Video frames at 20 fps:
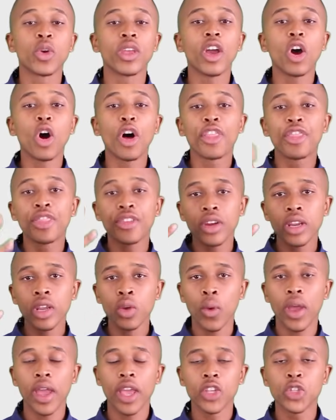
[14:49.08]
here are three
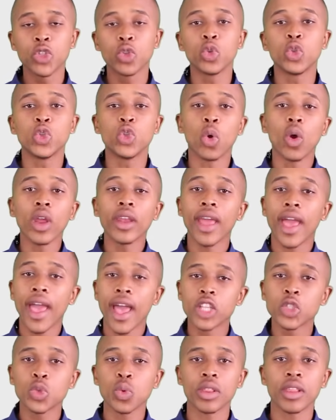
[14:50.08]
ways to join
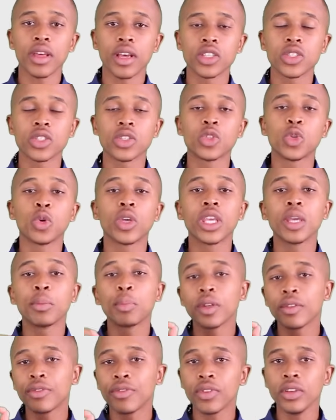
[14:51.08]
hands with us to keep
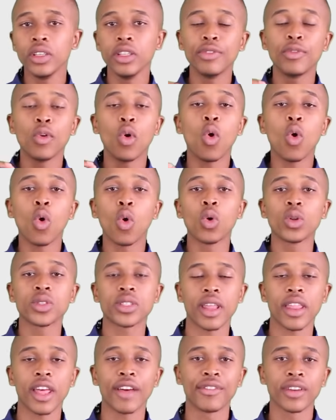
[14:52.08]
it free for all
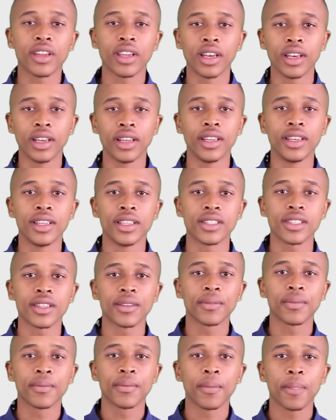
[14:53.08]
South African learners.
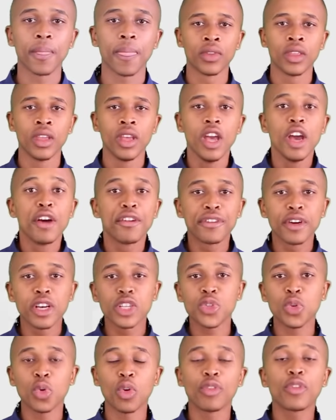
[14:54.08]

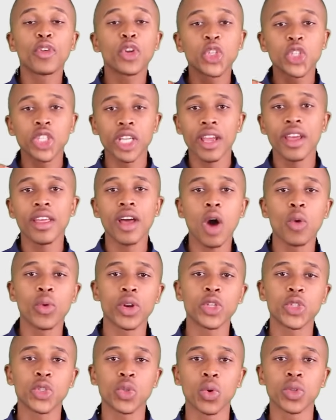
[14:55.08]
First off, share our
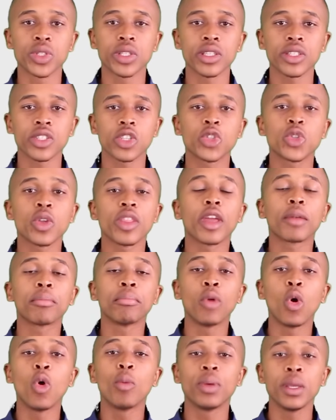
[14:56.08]
resources so that
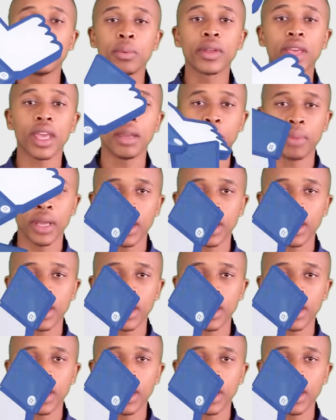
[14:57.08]
more people can